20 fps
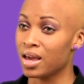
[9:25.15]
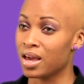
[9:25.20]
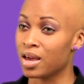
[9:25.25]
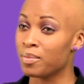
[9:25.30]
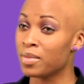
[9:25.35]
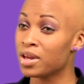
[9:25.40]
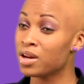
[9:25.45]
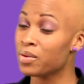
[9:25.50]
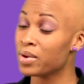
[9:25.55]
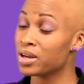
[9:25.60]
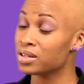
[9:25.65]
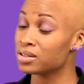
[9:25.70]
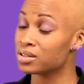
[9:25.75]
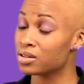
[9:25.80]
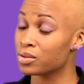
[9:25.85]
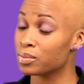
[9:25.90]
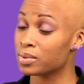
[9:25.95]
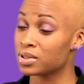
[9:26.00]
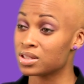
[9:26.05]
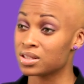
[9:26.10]
in many ways
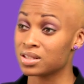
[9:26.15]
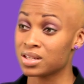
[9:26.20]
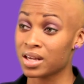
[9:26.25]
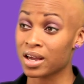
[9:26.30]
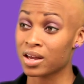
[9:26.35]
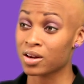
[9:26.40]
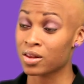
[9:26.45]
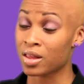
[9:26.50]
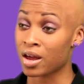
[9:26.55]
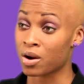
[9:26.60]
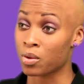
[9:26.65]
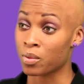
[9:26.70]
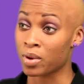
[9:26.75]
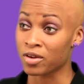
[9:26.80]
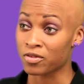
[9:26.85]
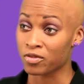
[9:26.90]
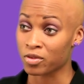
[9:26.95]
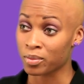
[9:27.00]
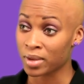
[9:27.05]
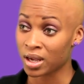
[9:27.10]
lupus has taken that
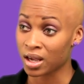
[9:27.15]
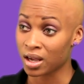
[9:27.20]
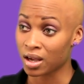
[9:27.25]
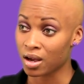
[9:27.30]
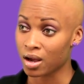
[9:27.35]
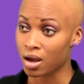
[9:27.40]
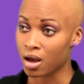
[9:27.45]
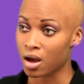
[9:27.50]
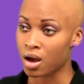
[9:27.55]
away from me.